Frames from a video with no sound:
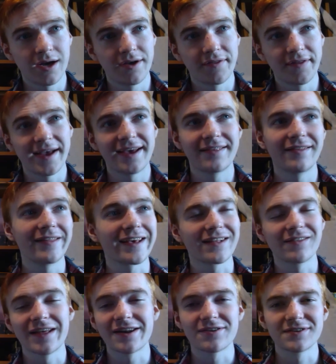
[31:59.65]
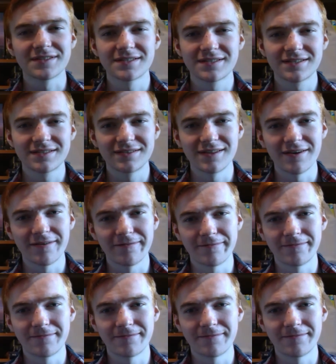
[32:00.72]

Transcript: They had like letters of